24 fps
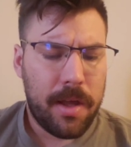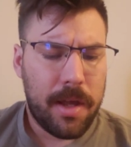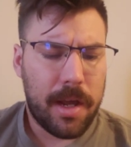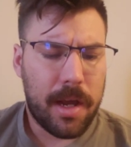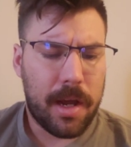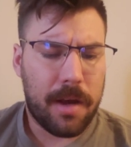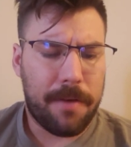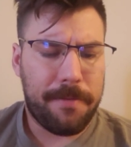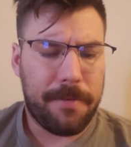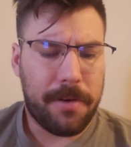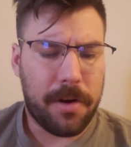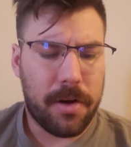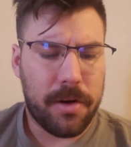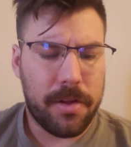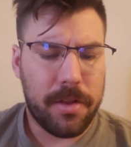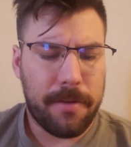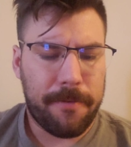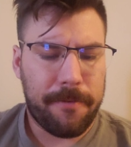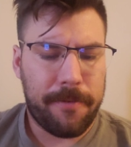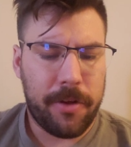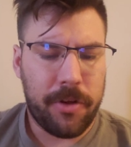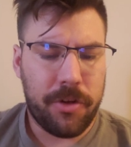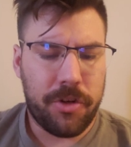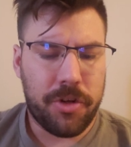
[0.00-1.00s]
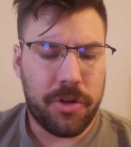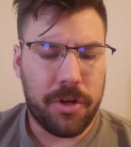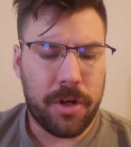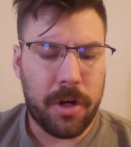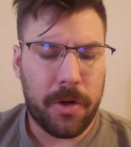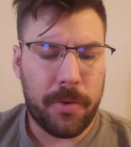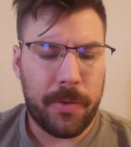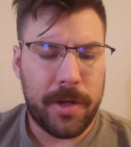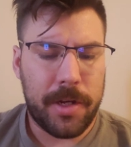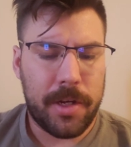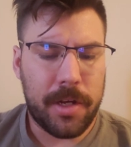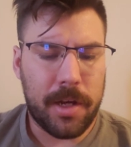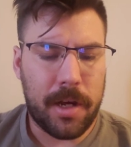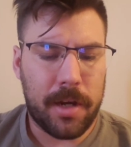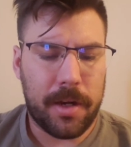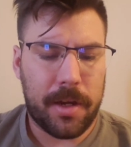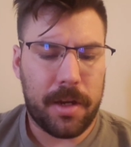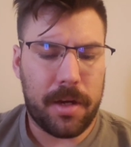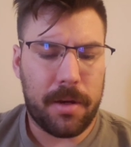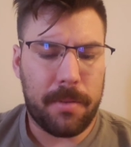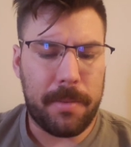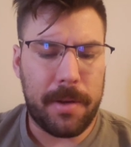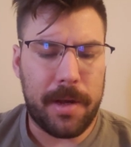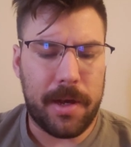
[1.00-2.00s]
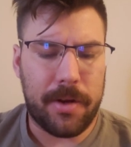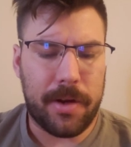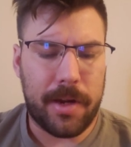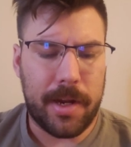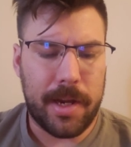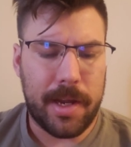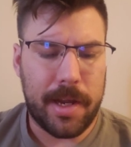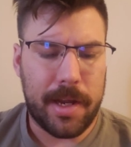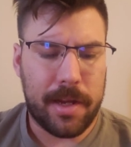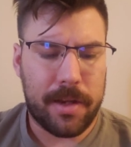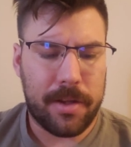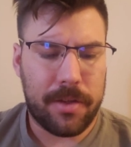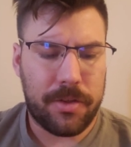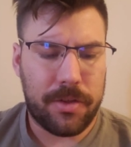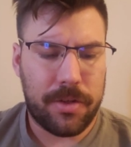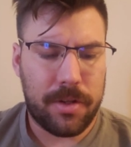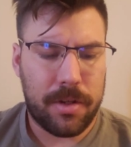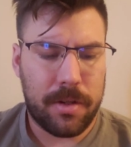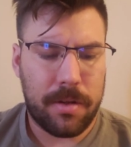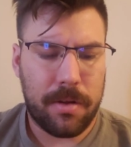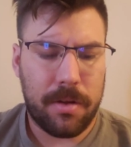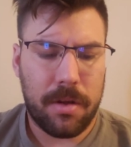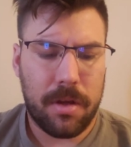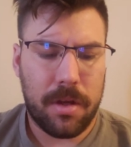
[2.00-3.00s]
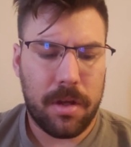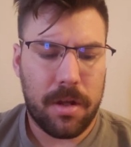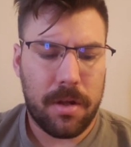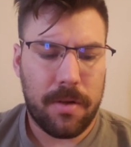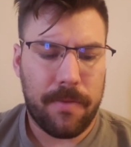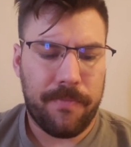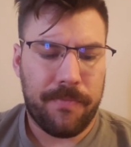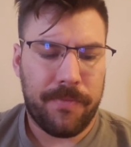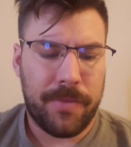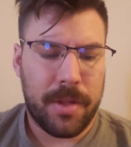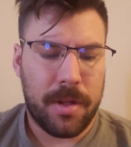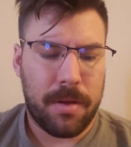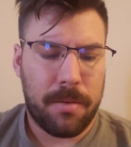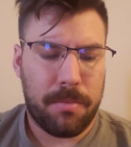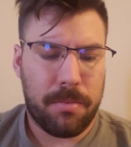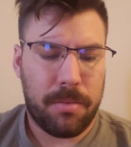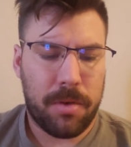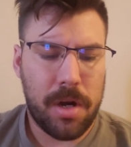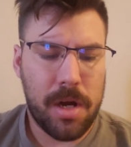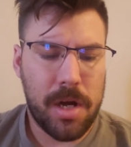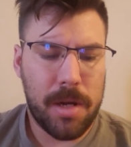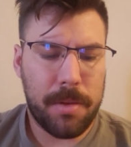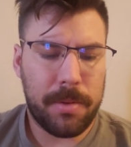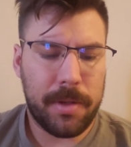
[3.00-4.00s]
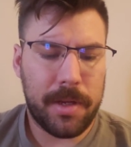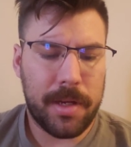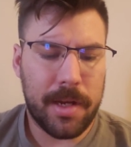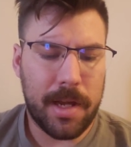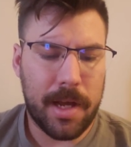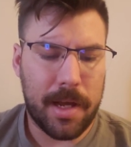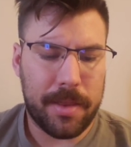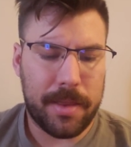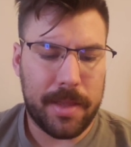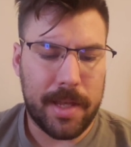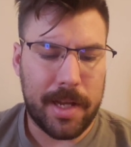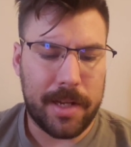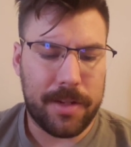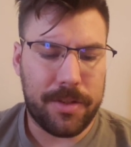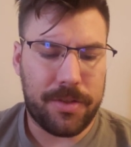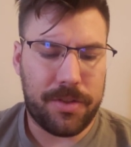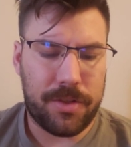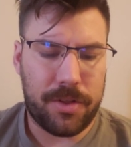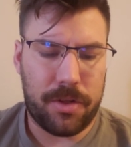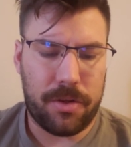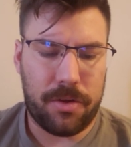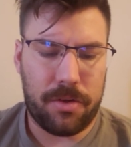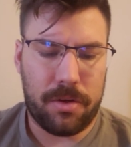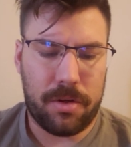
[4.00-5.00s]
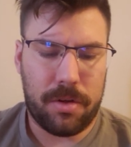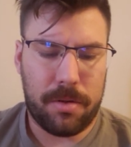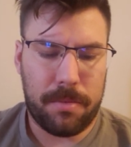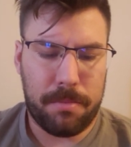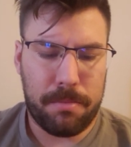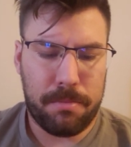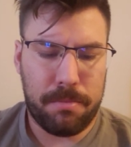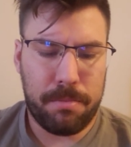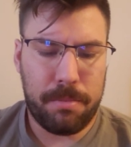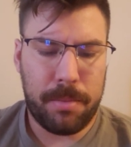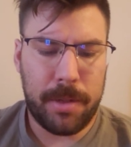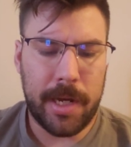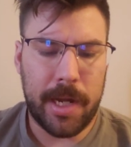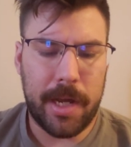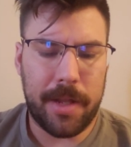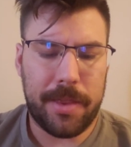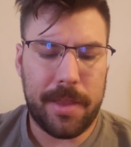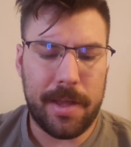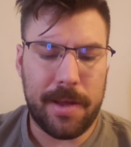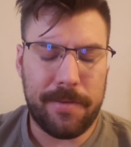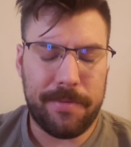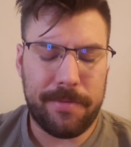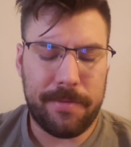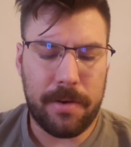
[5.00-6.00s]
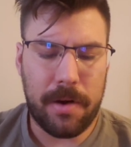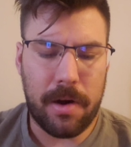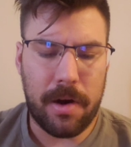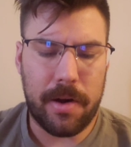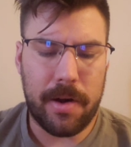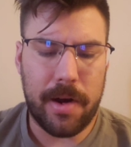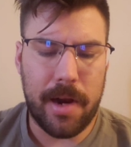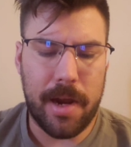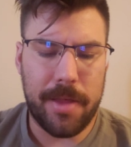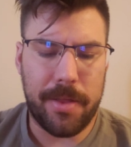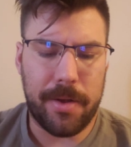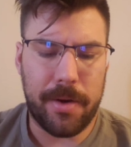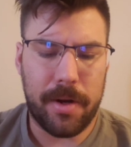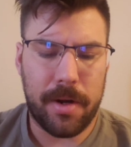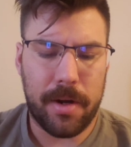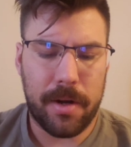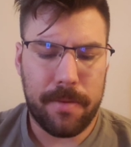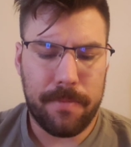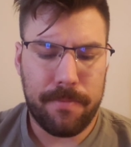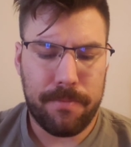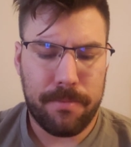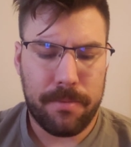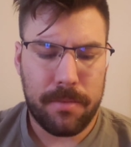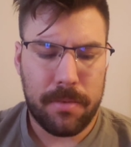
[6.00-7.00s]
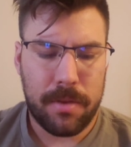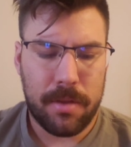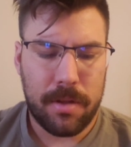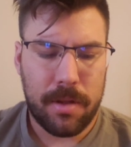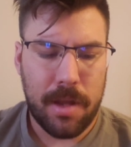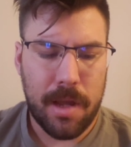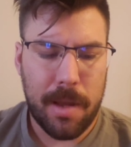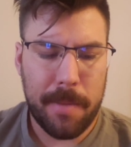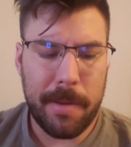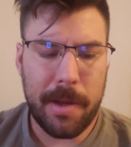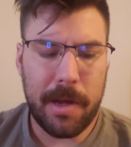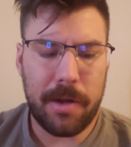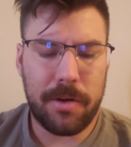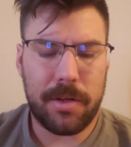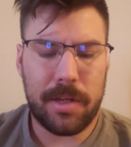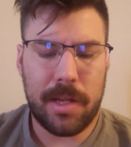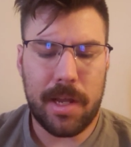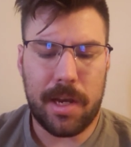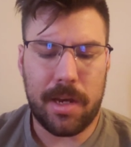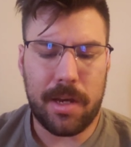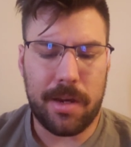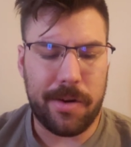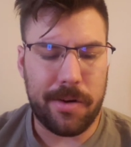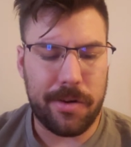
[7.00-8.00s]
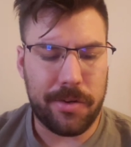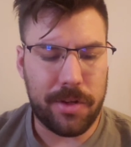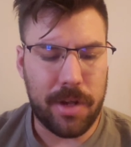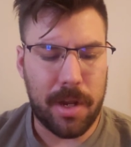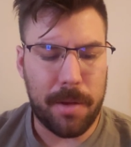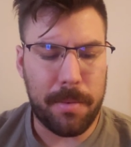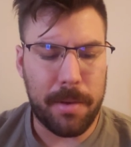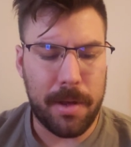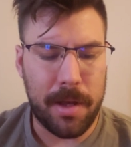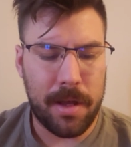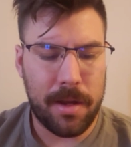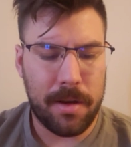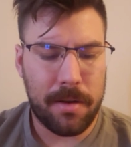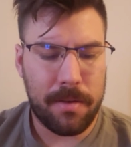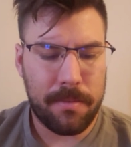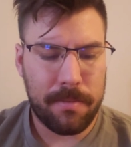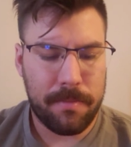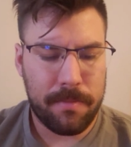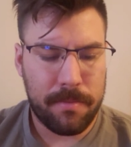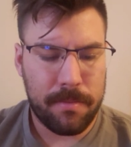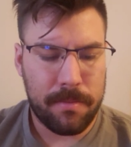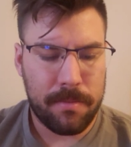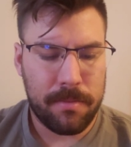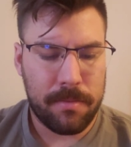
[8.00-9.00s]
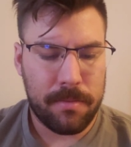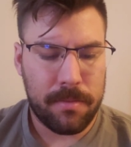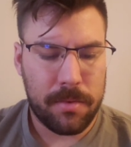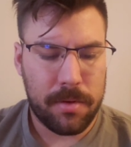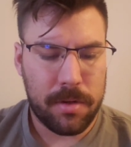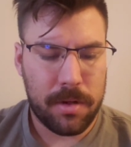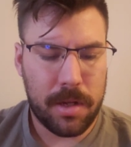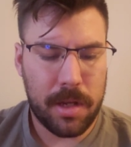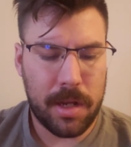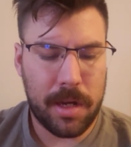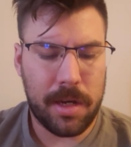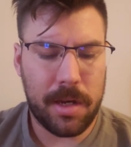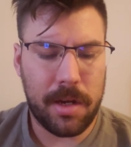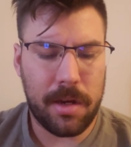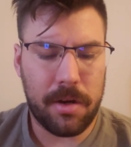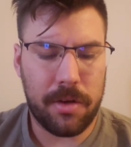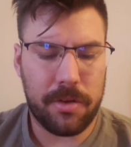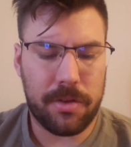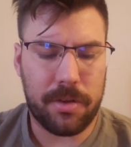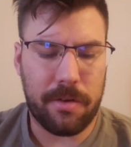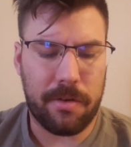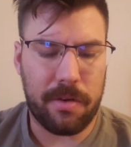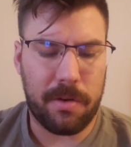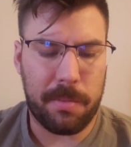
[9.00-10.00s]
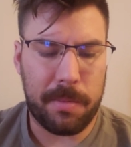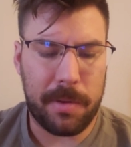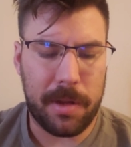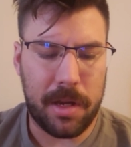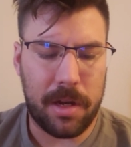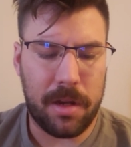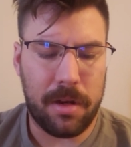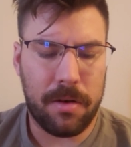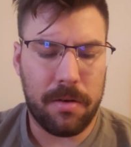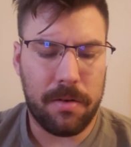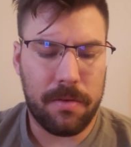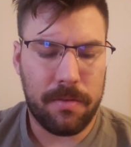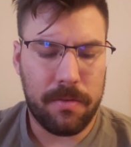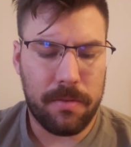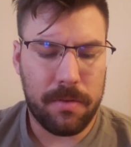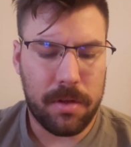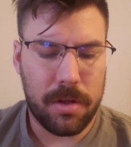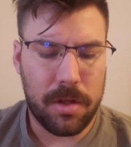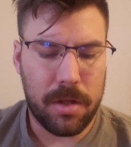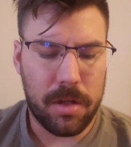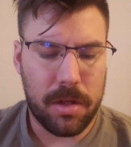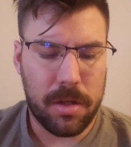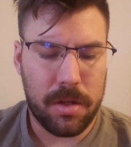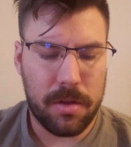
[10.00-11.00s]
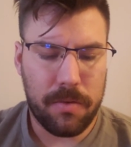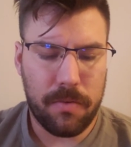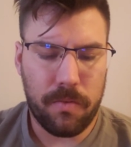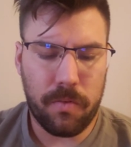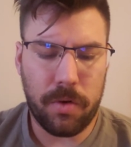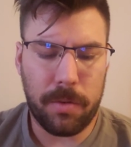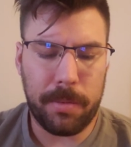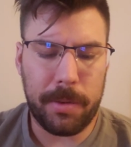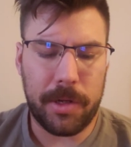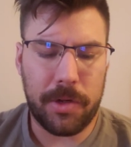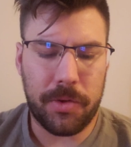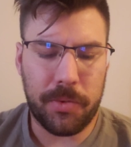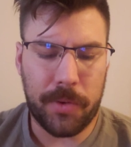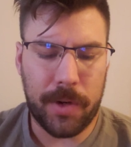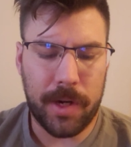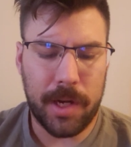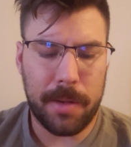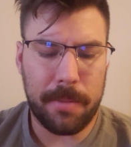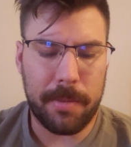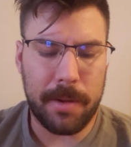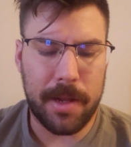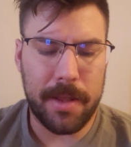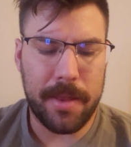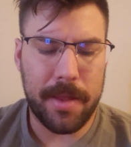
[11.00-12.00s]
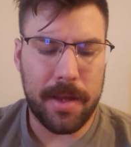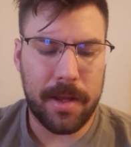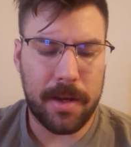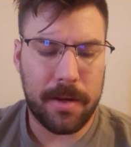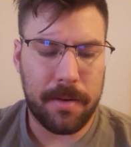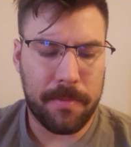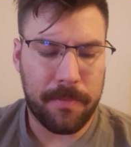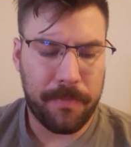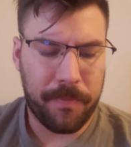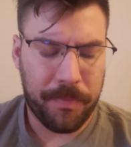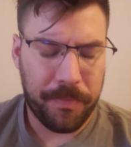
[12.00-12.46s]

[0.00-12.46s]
How far in the future are we talking about? I asked. Probably not that soon, but not that far either. About 10 years, I bet. 10 years, I repeated. We'll be 20 by then.